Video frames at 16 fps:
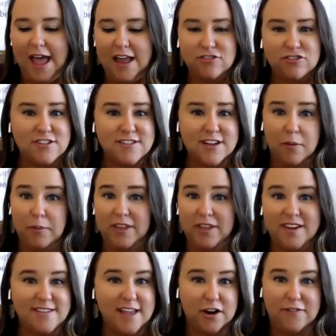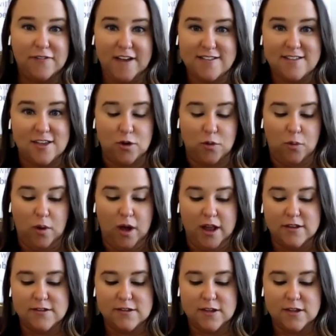and she's not willing to sacrifice either one.